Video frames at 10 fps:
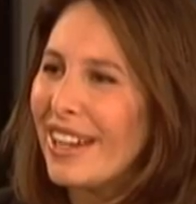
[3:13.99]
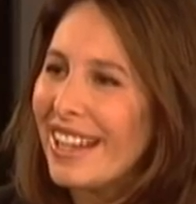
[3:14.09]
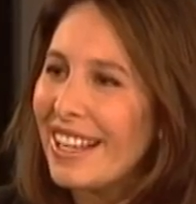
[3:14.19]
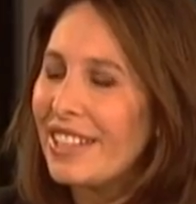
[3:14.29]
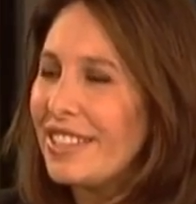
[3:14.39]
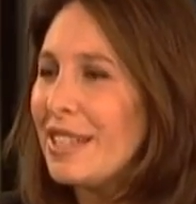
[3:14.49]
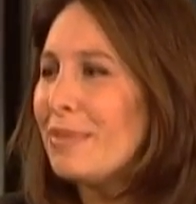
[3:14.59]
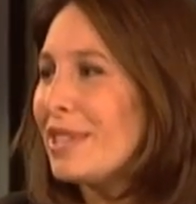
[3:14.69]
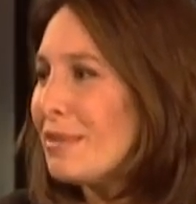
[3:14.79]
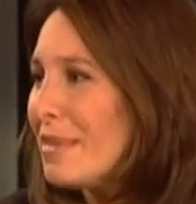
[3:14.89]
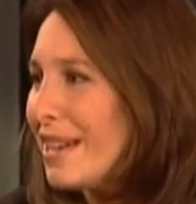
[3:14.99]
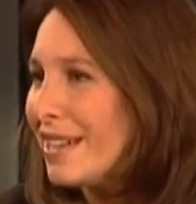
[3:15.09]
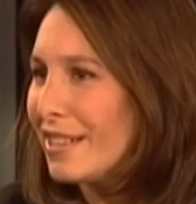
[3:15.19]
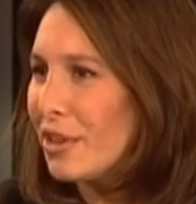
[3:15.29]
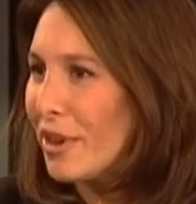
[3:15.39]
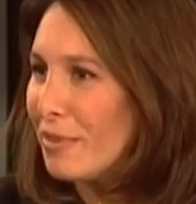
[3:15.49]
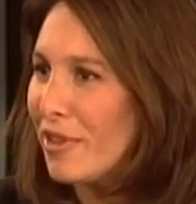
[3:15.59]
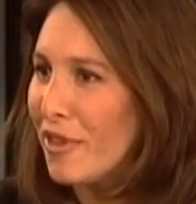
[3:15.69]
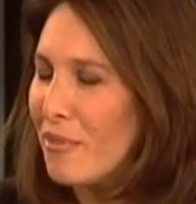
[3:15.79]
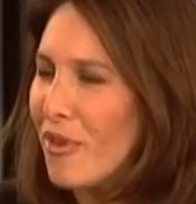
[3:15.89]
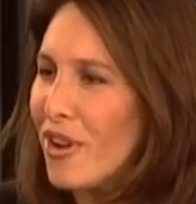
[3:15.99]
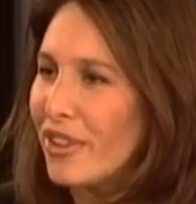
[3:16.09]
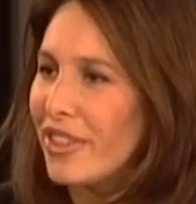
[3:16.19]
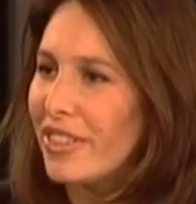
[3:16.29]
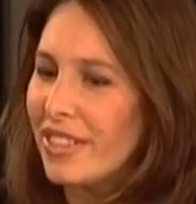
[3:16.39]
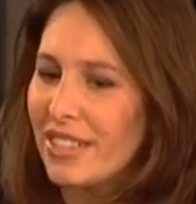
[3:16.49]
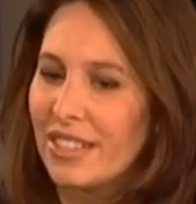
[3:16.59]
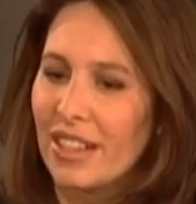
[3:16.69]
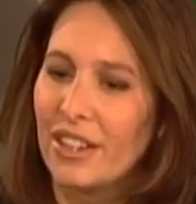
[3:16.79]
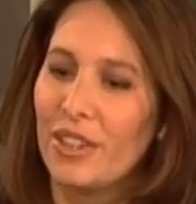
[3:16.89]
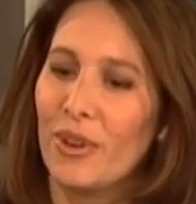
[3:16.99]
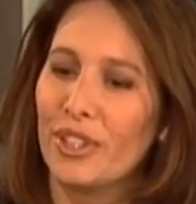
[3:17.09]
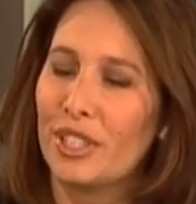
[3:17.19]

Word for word: it, it seems to me, and correct me if I'm wrong, that this is, uh, you know, on the